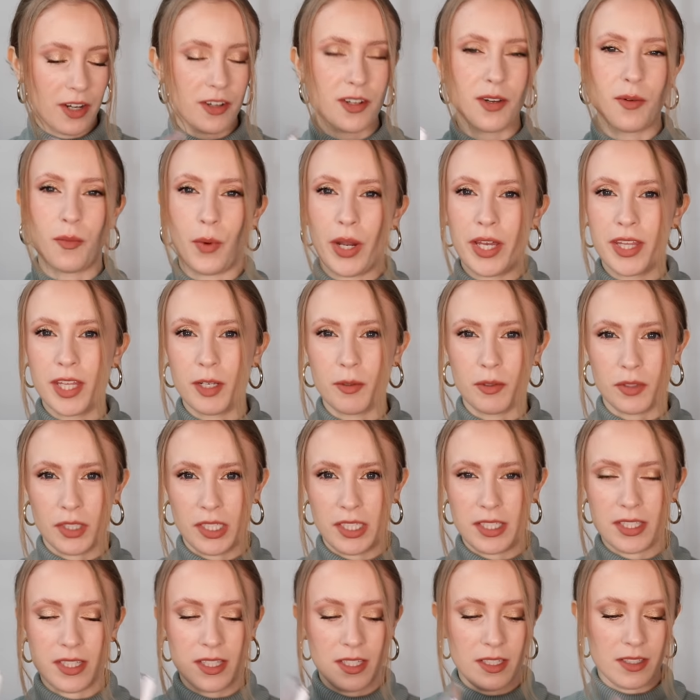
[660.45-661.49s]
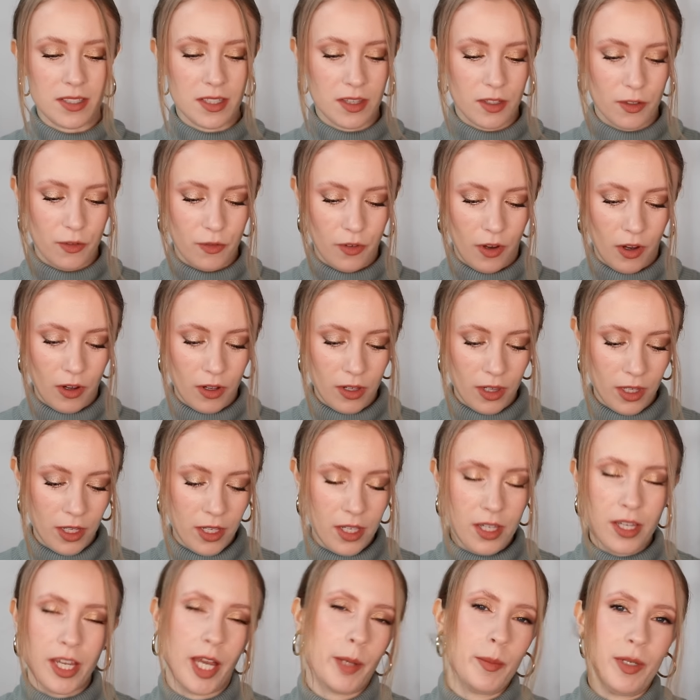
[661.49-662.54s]
don't know why they released these in the fall.
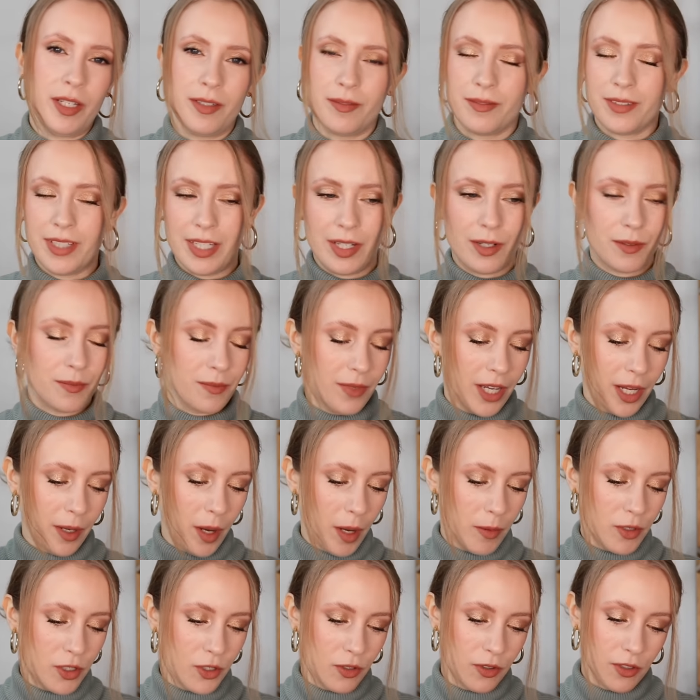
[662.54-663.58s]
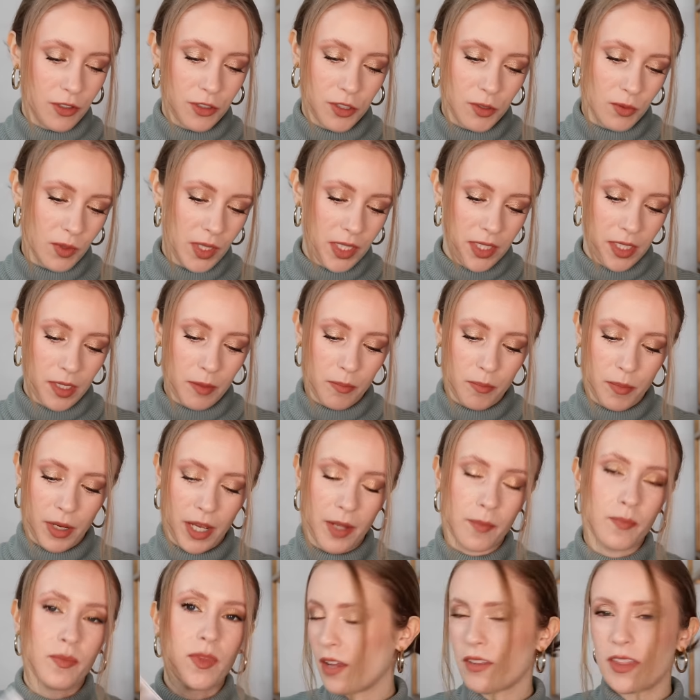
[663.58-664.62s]
I mean, you know, I I'm sure there's a reason,
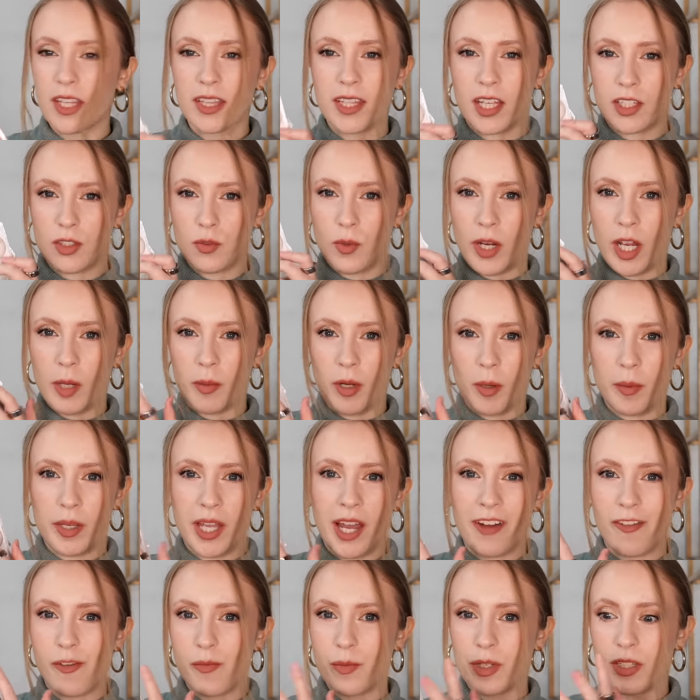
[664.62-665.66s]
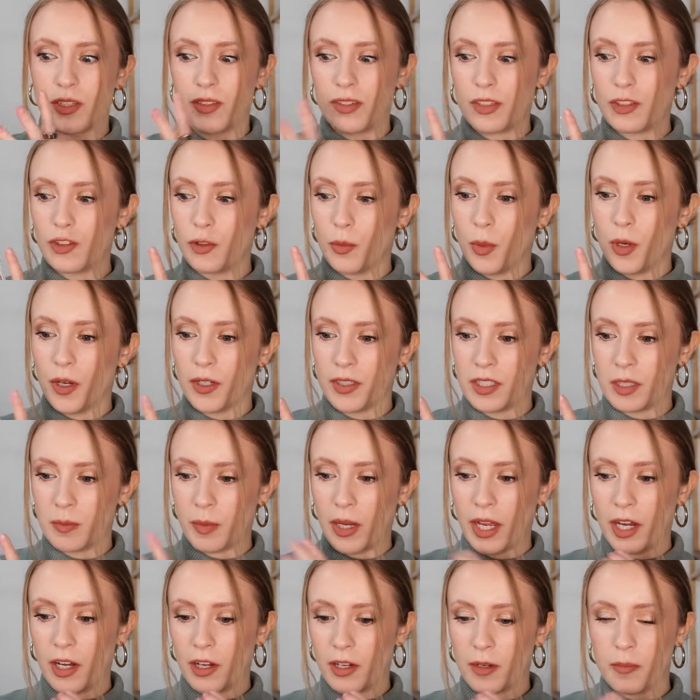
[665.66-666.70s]
but I think that's why I probably haven't been super
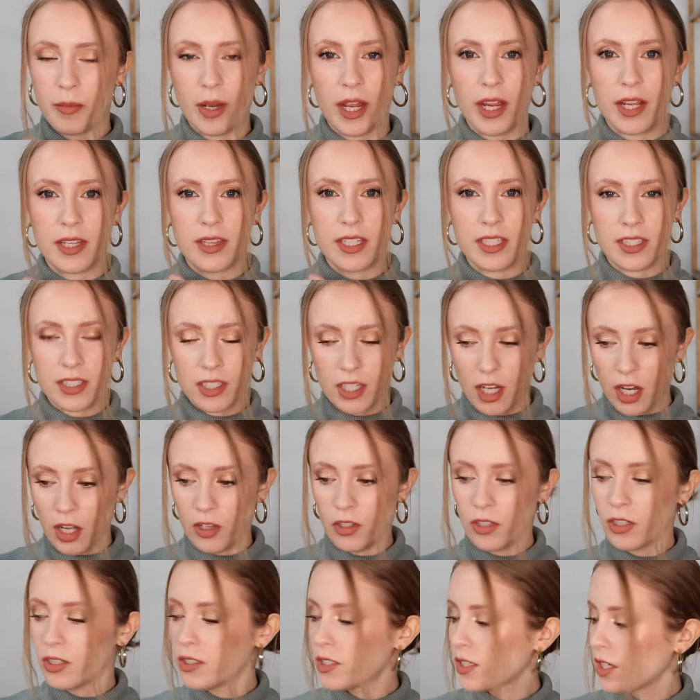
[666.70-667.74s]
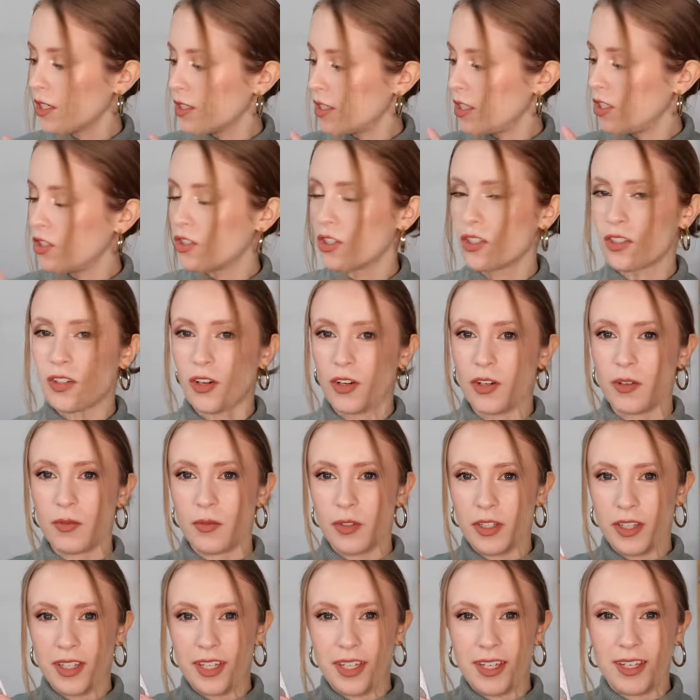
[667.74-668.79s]
inspired by these colors because these just aren't
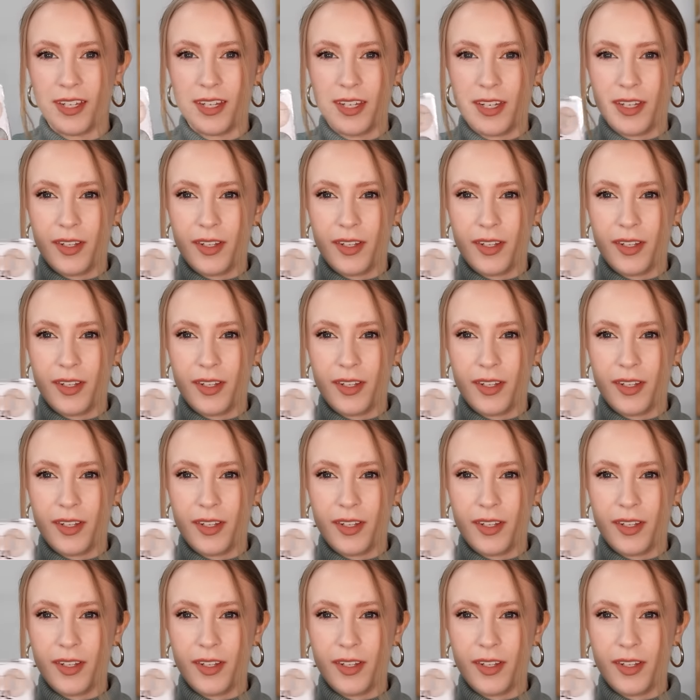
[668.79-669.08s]
really